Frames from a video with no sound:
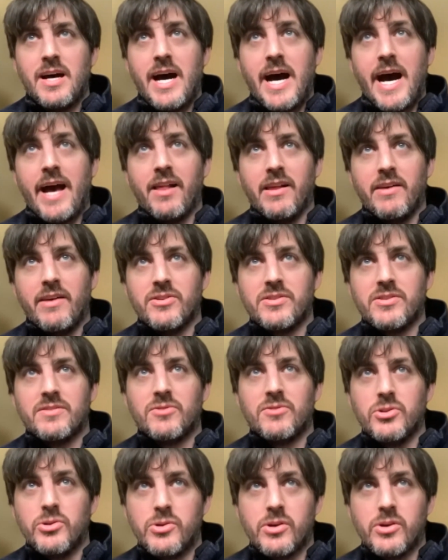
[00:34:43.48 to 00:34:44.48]
levels
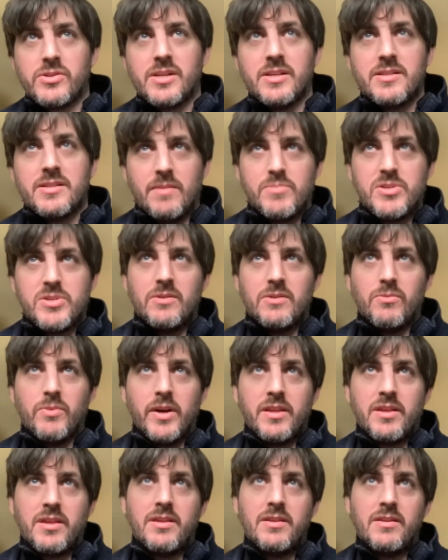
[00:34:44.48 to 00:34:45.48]
of glucose consumption
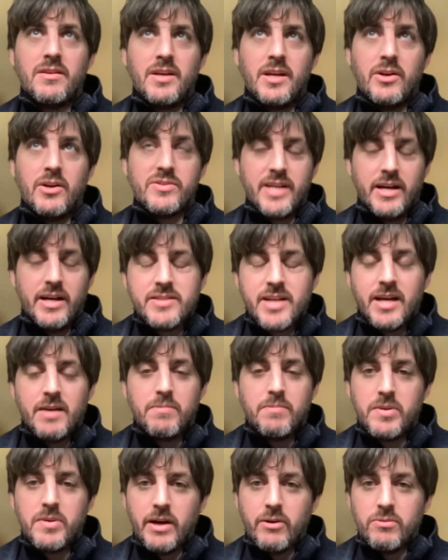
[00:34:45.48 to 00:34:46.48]
with cell
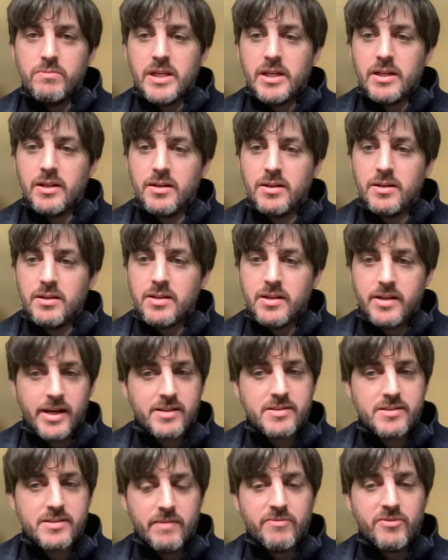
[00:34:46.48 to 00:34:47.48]
type. That would be the
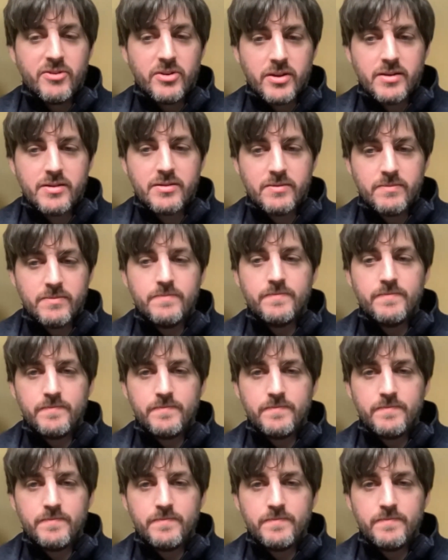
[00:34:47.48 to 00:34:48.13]
next step for this.